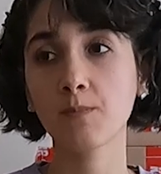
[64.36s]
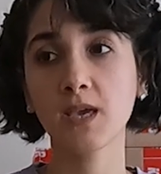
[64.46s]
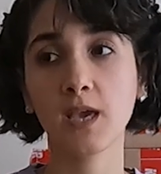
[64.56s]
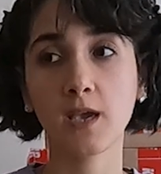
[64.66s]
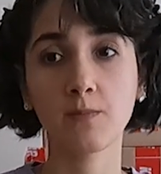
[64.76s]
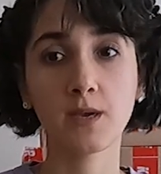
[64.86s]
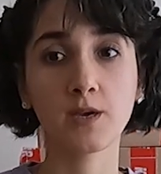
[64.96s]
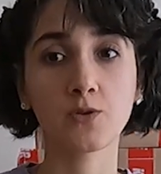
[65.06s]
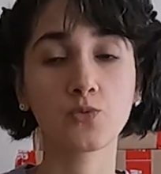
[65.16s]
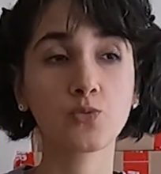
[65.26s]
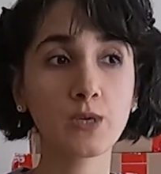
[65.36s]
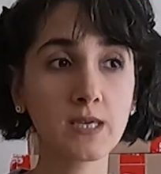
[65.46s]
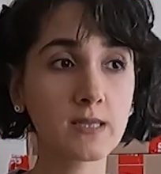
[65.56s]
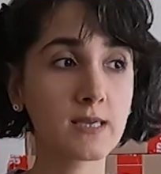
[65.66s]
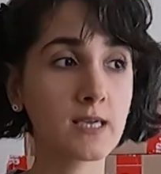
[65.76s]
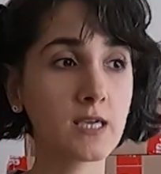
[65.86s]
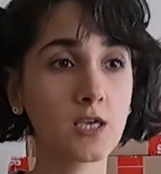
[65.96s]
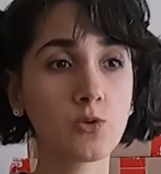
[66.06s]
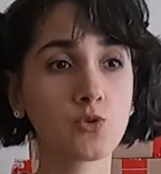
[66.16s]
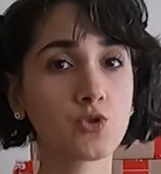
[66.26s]
became a really
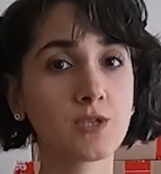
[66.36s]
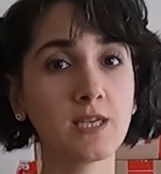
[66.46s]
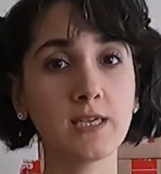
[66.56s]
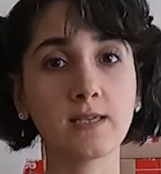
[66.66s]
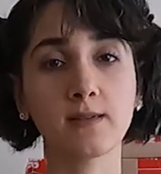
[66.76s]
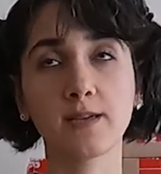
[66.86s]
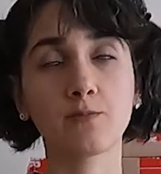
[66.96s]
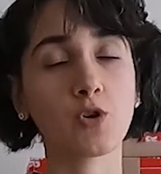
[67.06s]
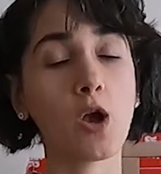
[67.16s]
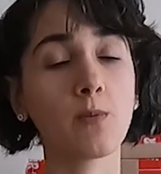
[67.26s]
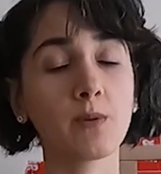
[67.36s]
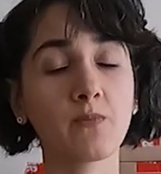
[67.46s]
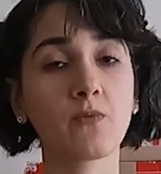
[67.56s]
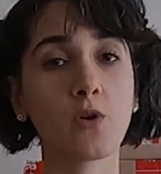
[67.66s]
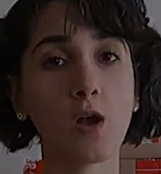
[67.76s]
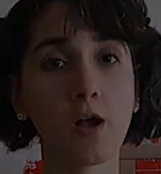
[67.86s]
huge deal and problem for